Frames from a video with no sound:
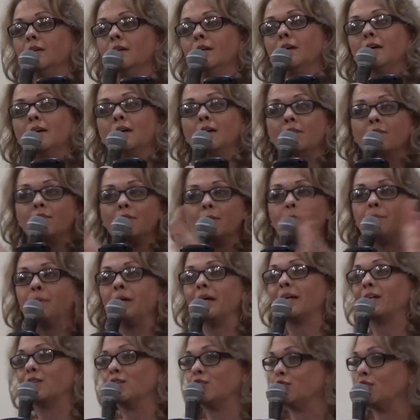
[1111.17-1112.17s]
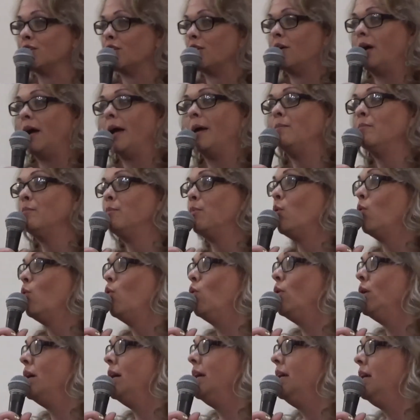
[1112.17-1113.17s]
of the picture. And
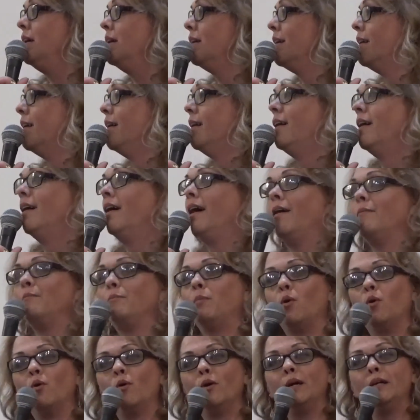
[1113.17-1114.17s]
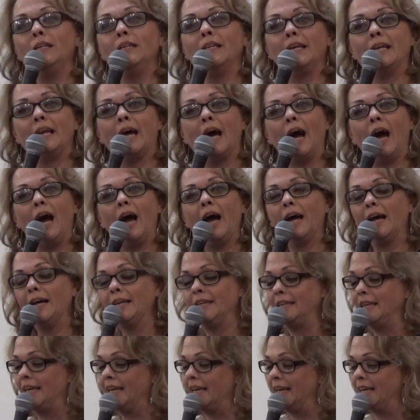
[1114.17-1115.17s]
boy, did
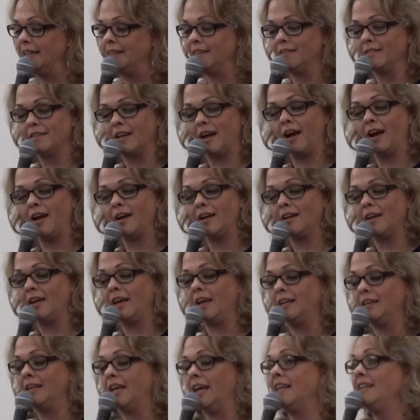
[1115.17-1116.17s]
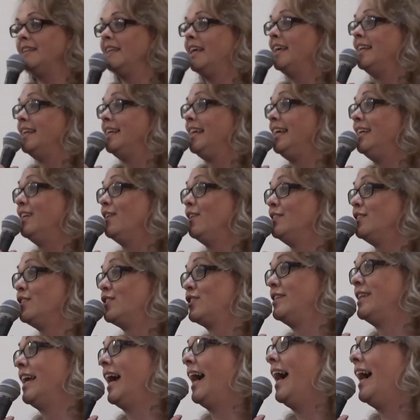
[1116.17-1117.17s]
I get, Dad,
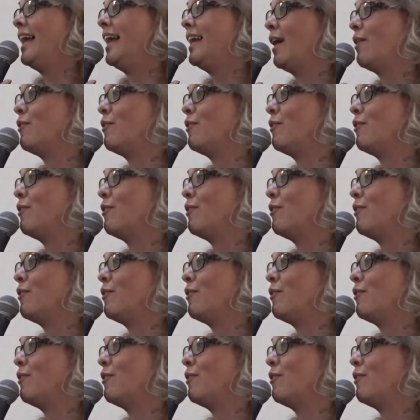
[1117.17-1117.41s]
I